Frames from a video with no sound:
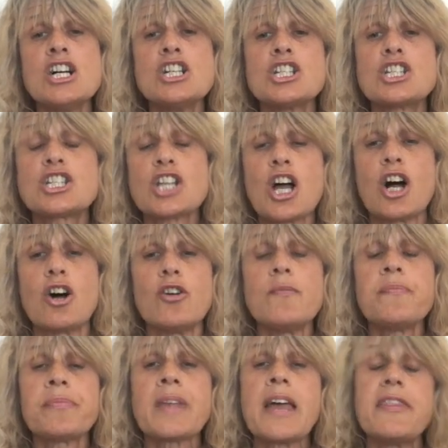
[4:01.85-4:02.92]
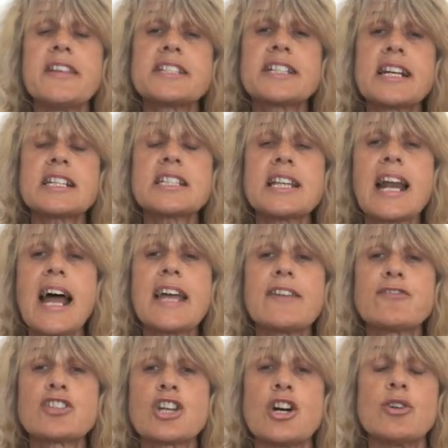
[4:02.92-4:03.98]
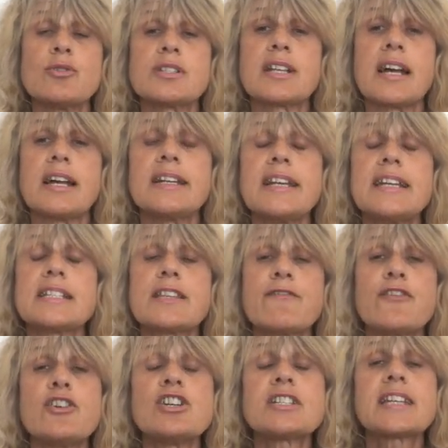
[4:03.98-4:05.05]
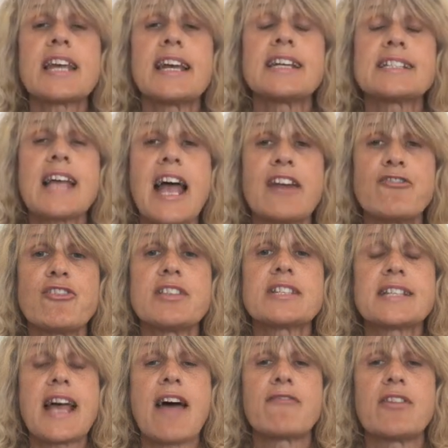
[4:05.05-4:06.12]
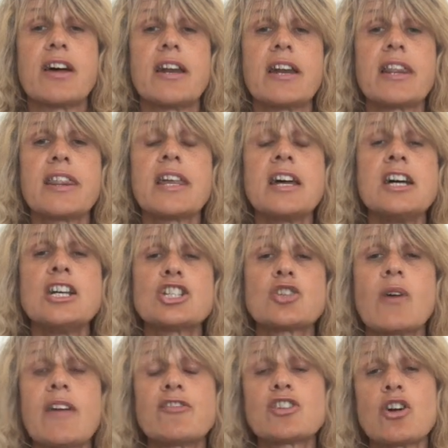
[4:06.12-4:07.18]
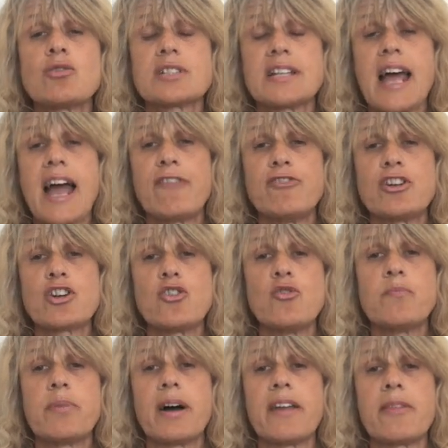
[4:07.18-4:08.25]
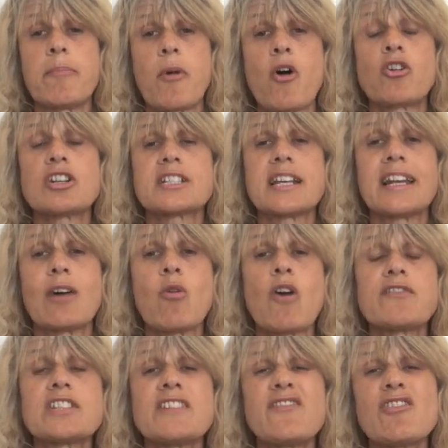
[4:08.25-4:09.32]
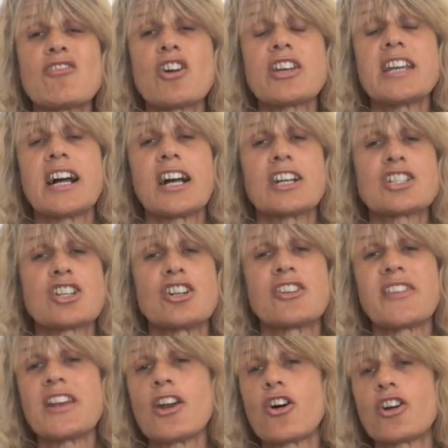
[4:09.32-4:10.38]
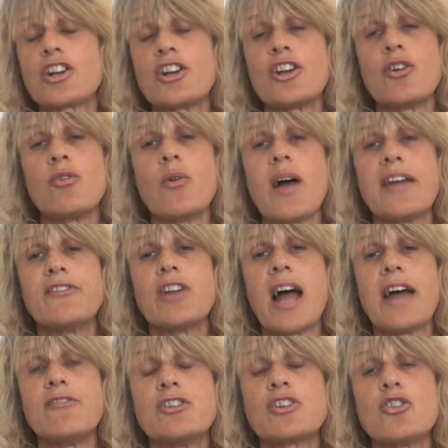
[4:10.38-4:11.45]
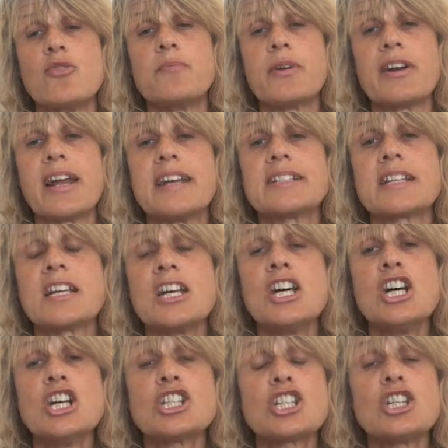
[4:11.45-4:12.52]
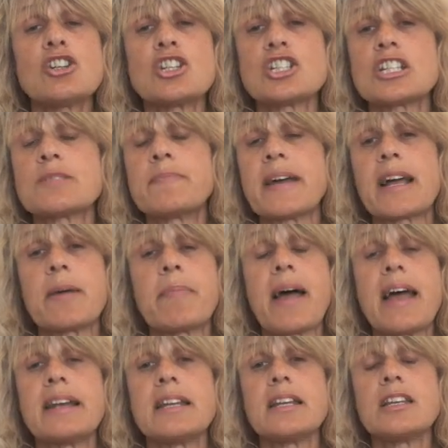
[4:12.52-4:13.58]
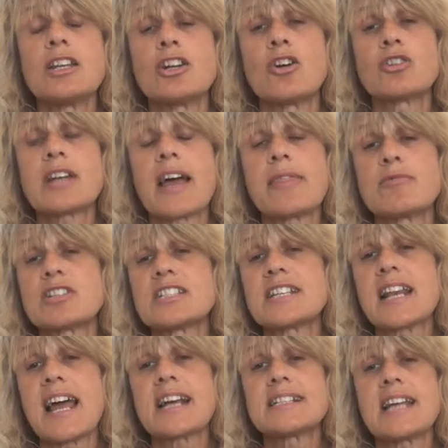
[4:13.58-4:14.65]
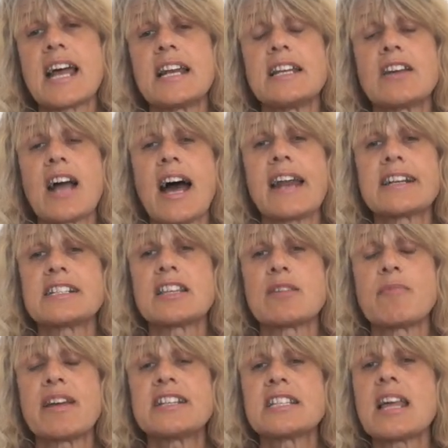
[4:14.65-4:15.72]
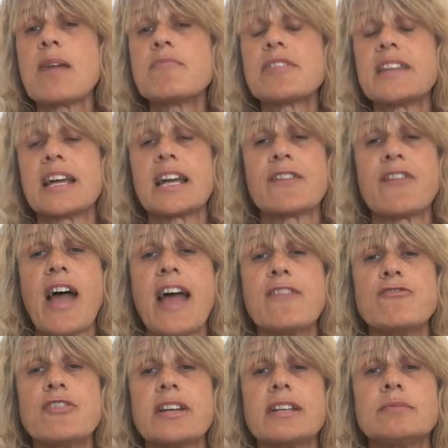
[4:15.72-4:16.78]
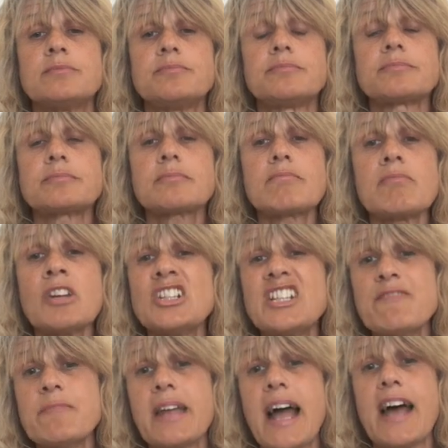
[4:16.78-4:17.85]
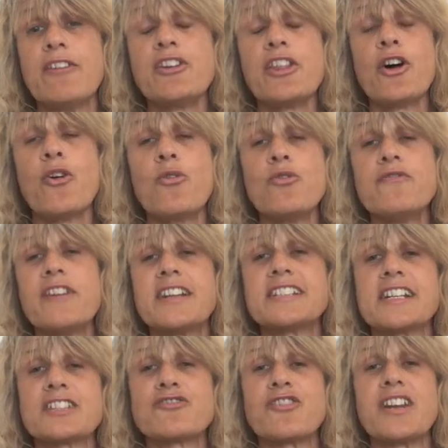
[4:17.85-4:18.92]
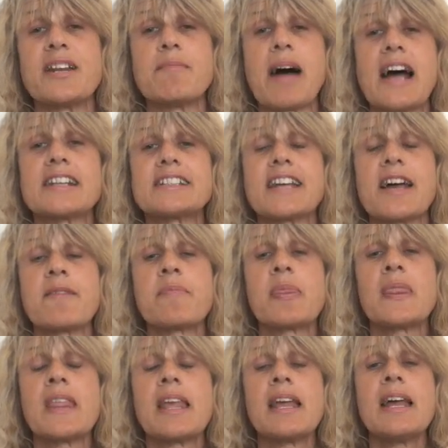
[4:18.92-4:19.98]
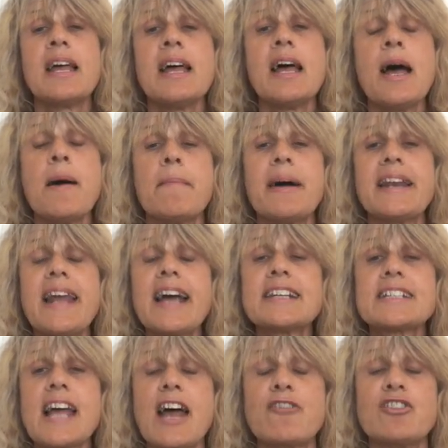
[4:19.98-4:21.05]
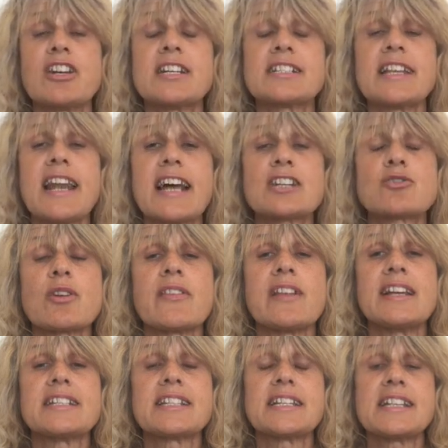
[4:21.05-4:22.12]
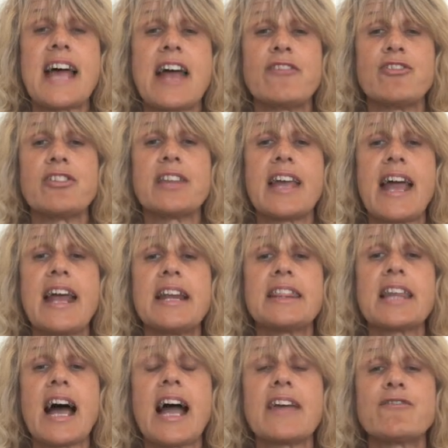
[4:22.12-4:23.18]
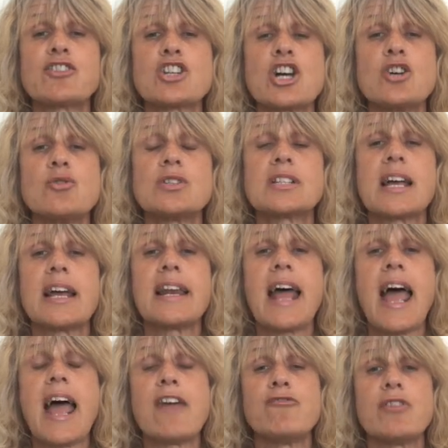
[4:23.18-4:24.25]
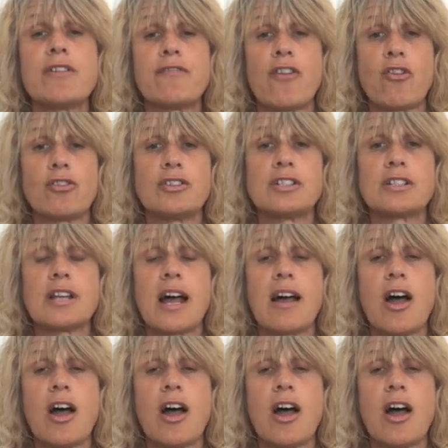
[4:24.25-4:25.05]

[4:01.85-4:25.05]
So the 6 that I have chosen is the first king is Henry VII. So I've chosen Henry Cooper, the boxer. Now obviously if you've got younger children, they're not going to know who Henry Cooper is. So you can just pick up any, get them to select any character that makes them think of Henry. It could even be Henry the Hoover, it doesn't really matter. My next Henry, because the next one on the list is Henry VIII, I've chosen Henry Ford.